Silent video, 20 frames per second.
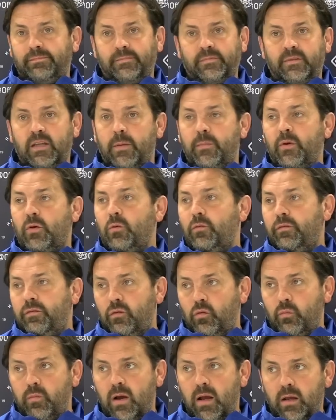typical
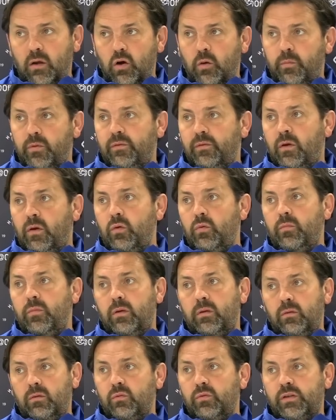fullback up and down,
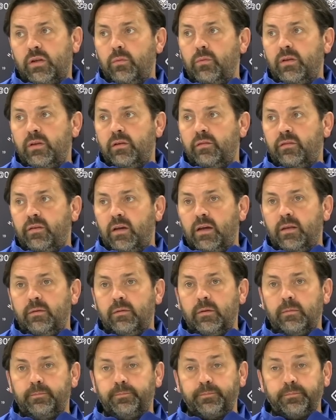but knows how to
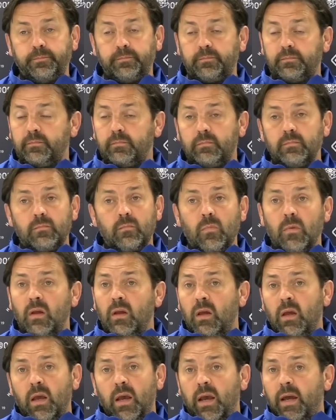defend.
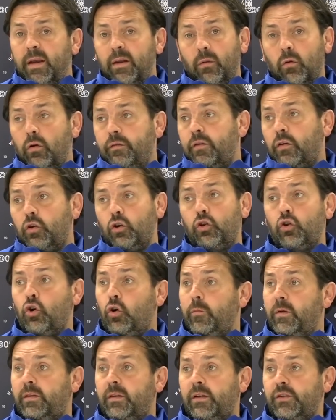And he'll offer good
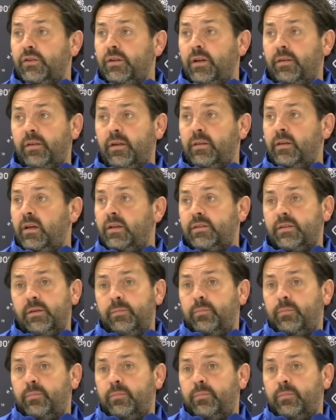competition. I think that's the